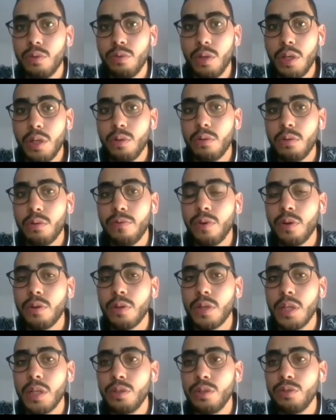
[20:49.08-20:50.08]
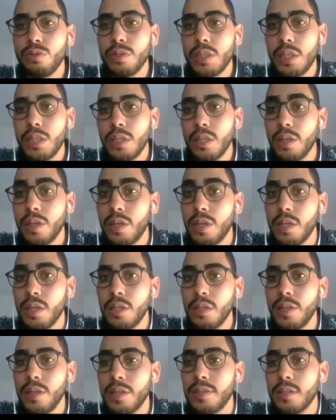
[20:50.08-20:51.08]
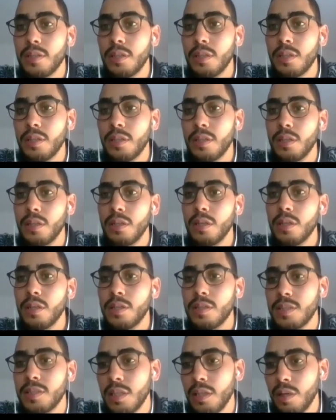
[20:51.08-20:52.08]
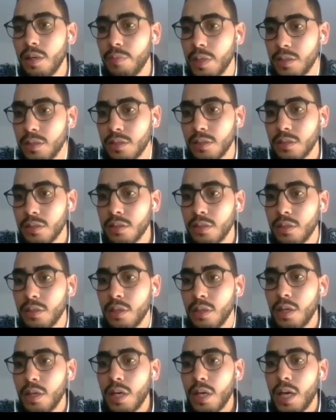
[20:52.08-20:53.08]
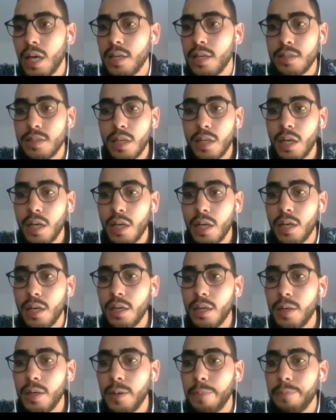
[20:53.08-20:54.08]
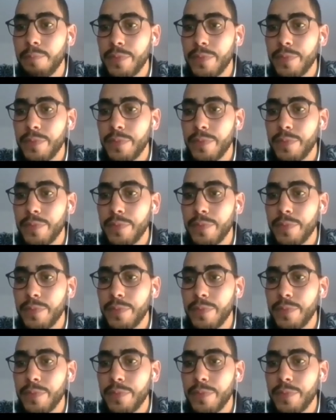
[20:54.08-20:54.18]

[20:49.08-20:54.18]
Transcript: look for using the sediments as a